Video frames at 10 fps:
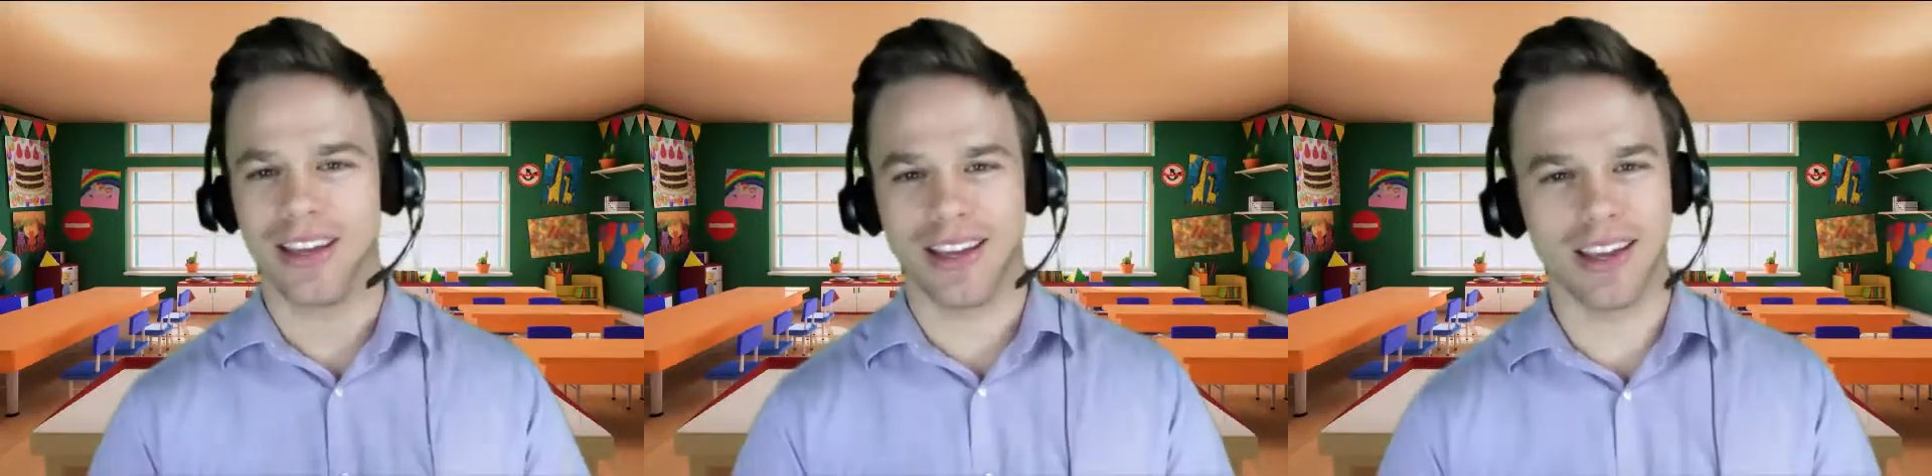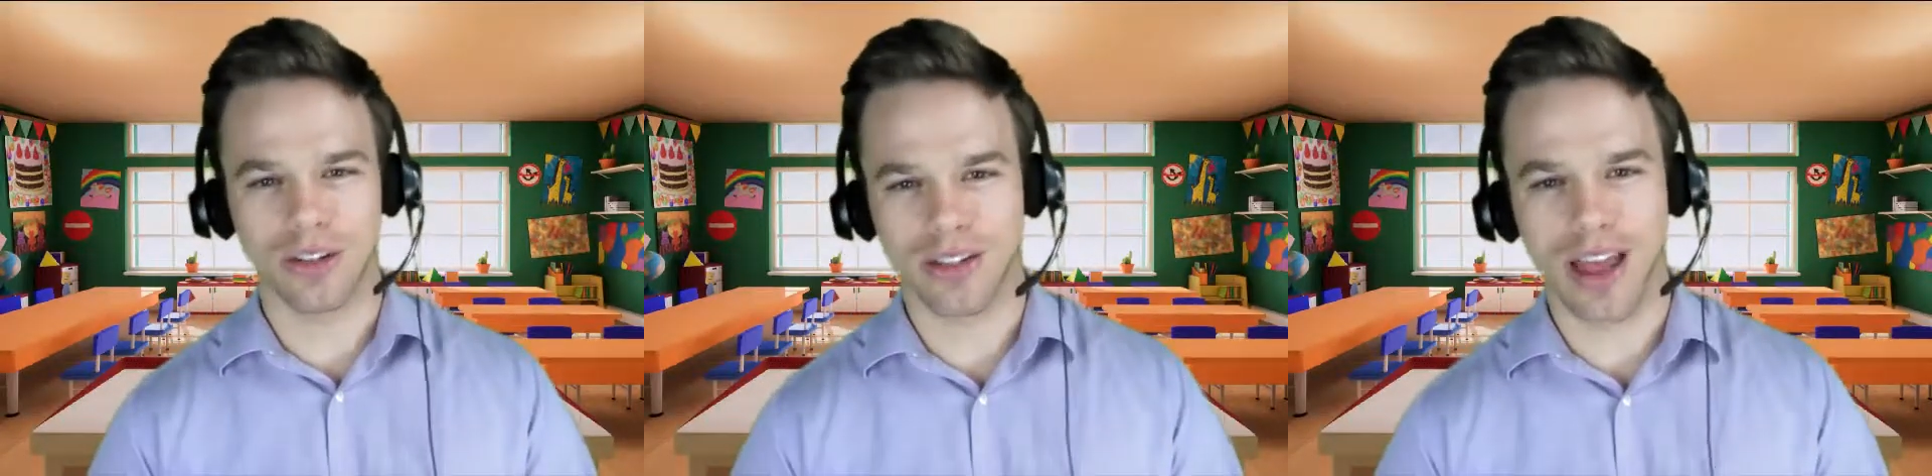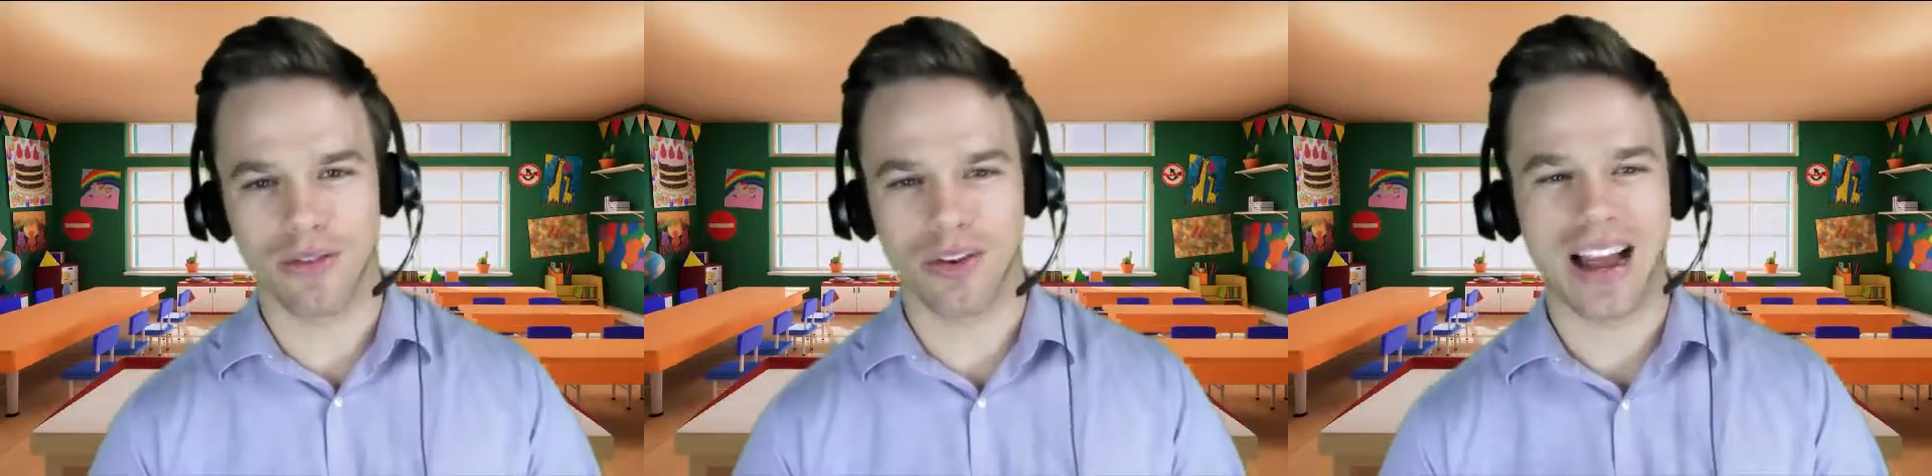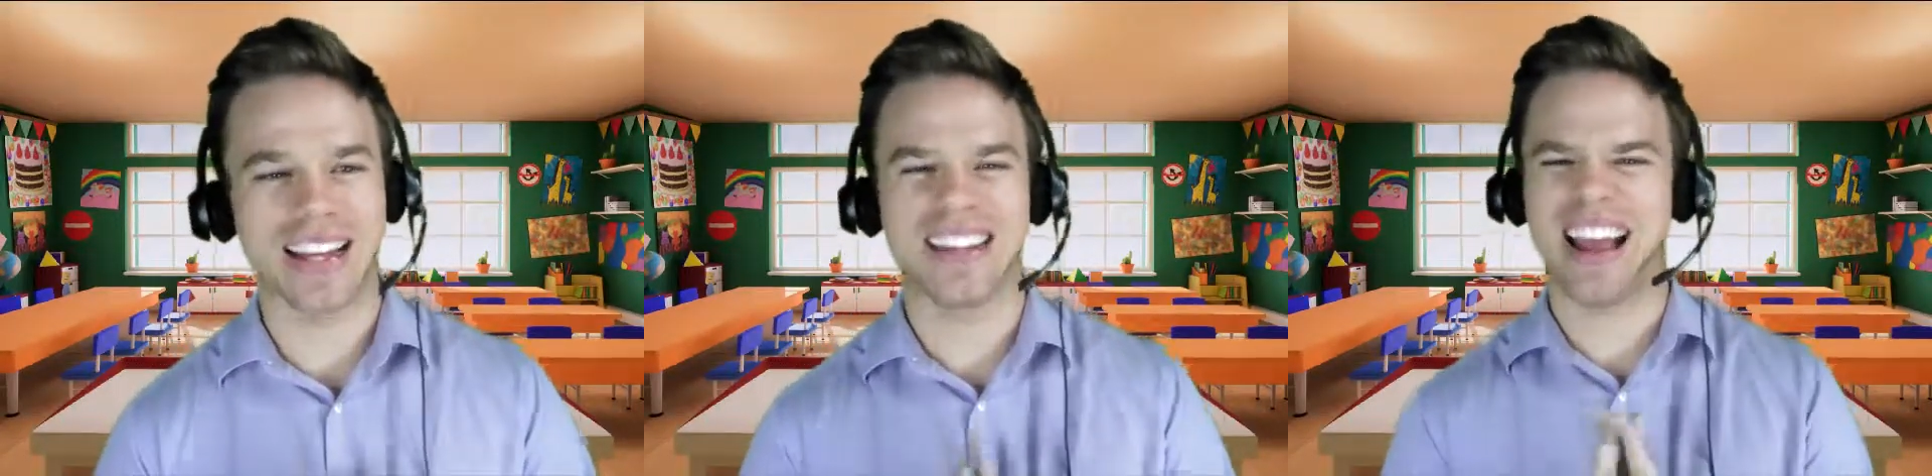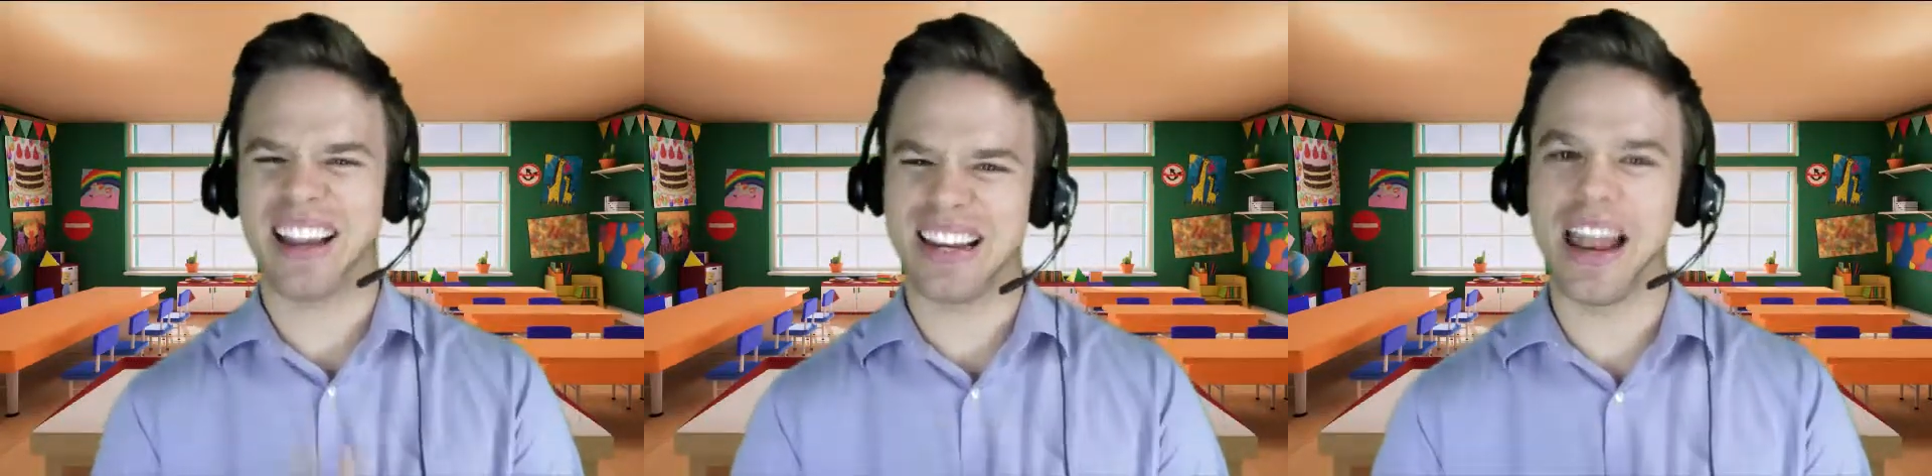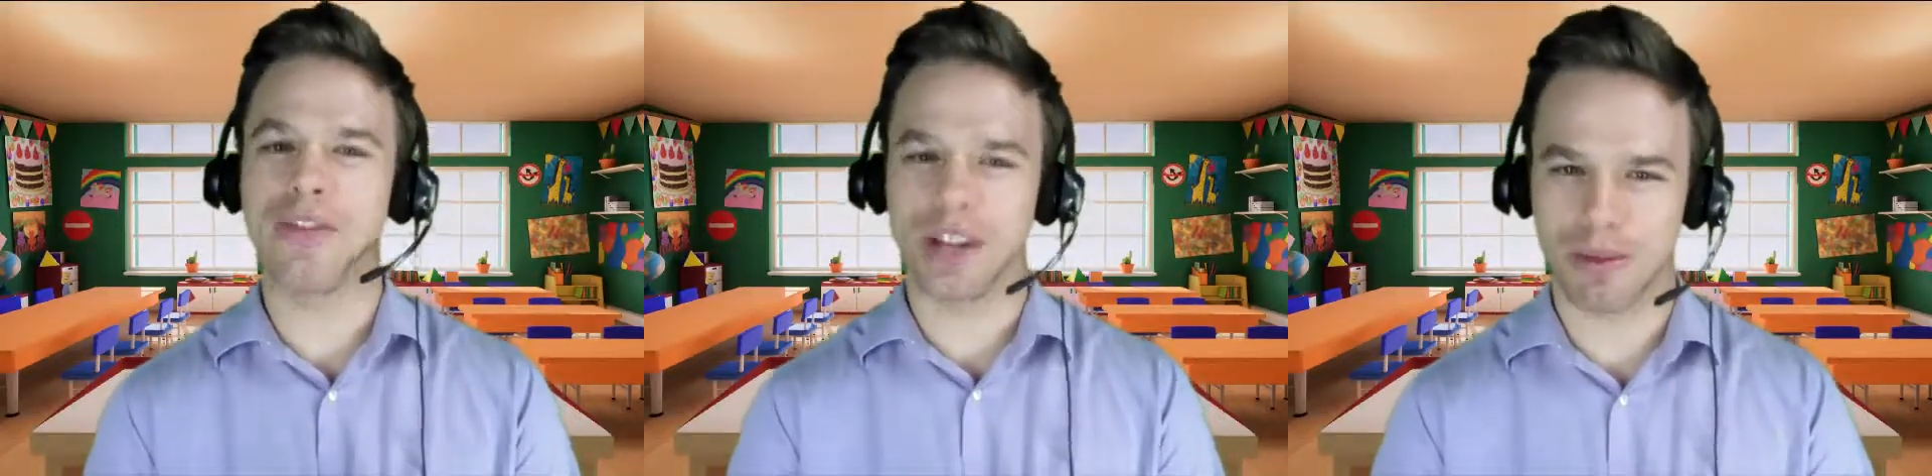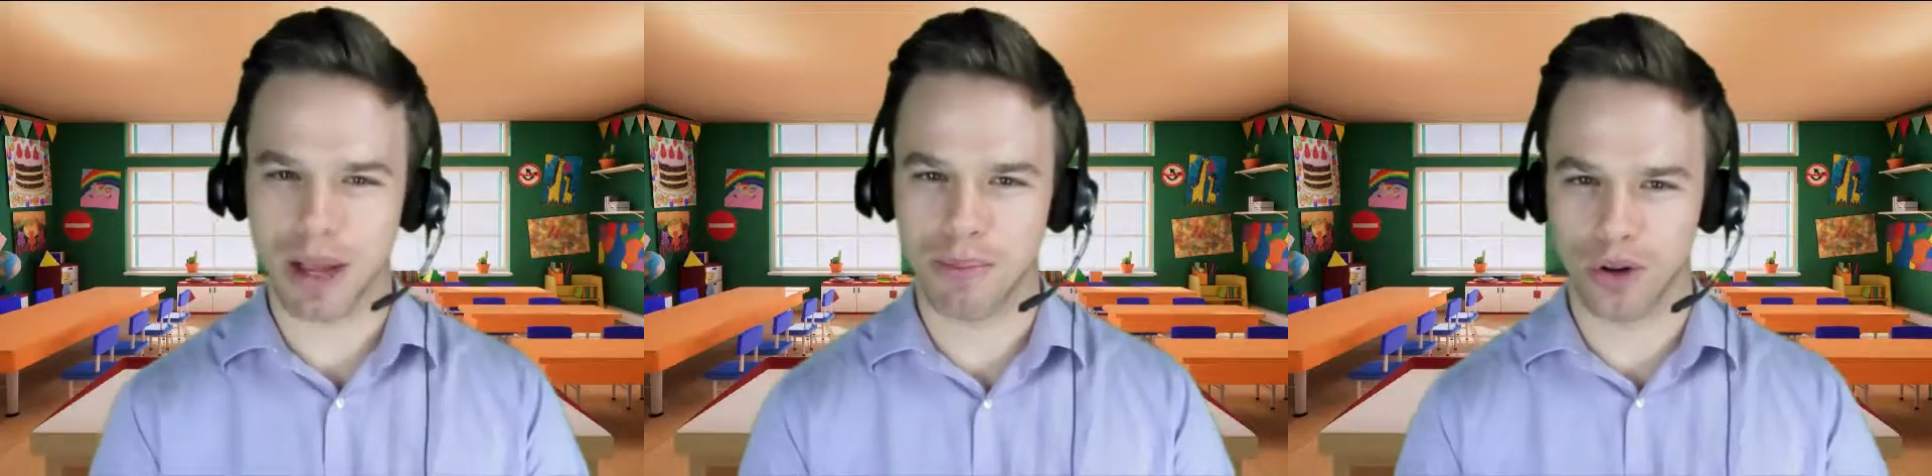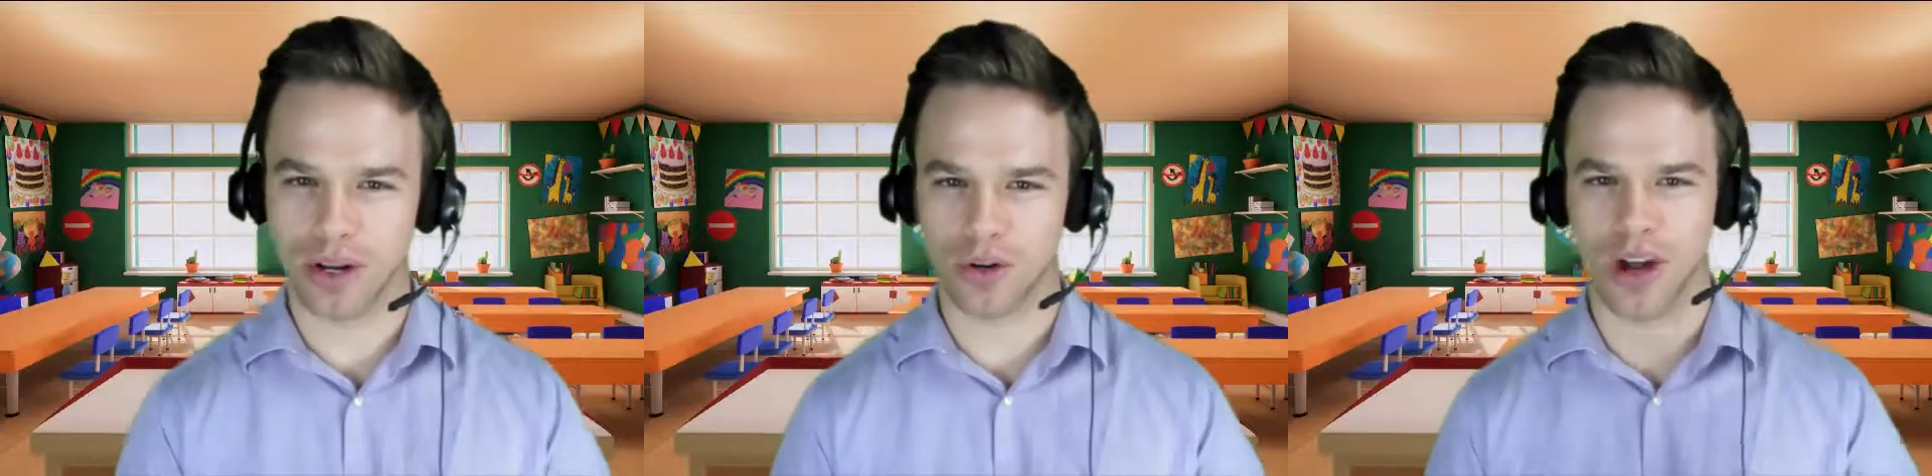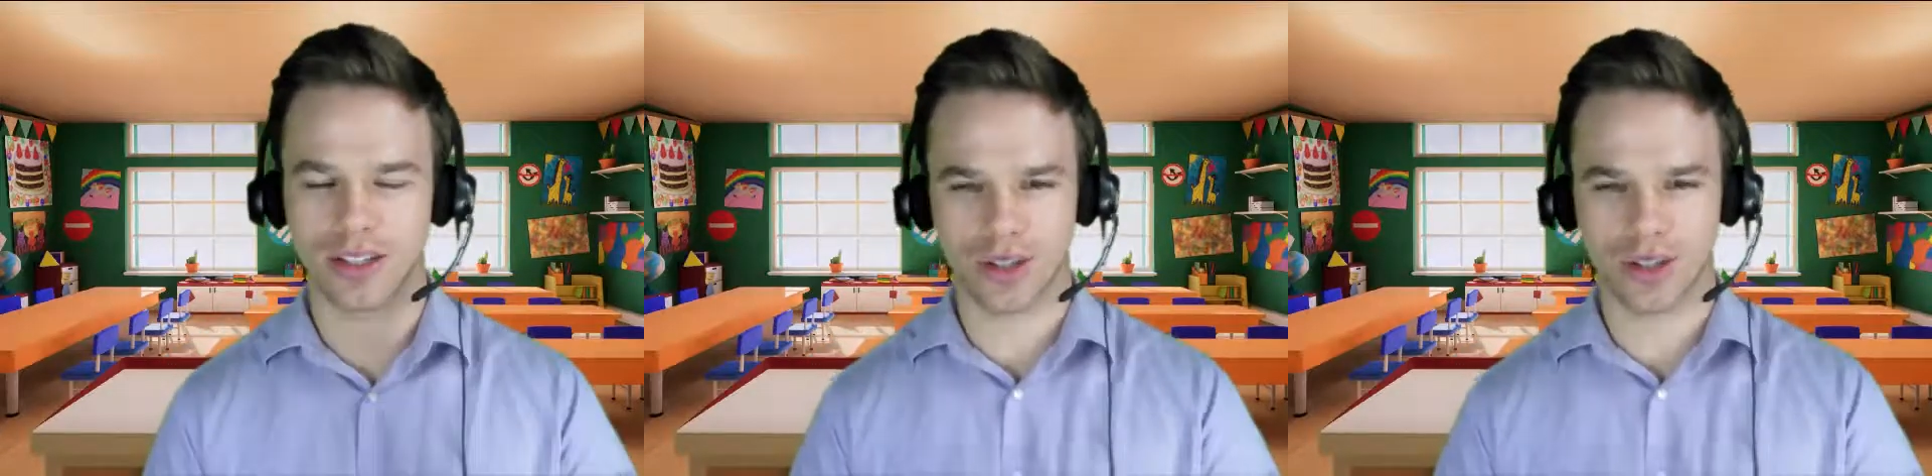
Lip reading: I can never get my point across.